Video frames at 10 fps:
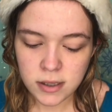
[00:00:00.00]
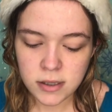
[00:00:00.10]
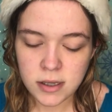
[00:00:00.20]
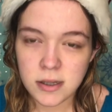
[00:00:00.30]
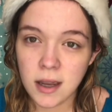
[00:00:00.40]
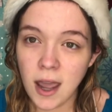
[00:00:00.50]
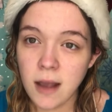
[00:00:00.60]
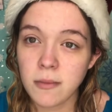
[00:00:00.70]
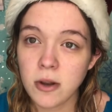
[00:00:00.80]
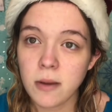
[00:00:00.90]
This is a
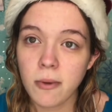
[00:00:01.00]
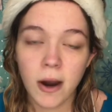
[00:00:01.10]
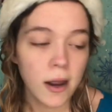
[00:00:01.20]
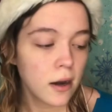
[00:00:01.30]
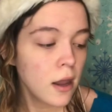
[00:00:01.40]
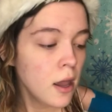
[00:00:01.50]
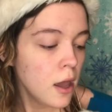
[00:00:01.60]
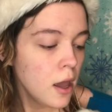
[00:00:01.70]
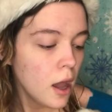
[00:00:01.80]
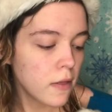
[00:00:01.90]
K-beauty brand,
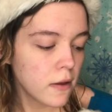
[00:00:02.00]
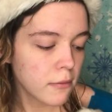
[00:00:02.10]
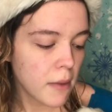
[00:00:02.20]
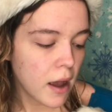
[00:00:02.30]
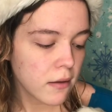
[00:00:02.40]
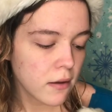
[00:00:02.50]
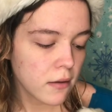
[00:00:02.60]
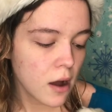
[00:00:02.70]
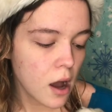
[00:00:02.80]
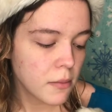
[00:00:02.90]
and this mask is
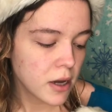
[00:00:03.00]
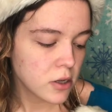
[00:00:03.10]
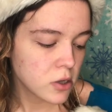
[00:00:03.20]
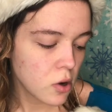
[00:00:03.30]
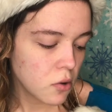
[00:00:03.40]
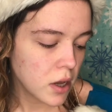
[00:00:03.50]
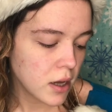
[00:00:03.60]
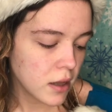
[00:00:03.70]
calming and toning.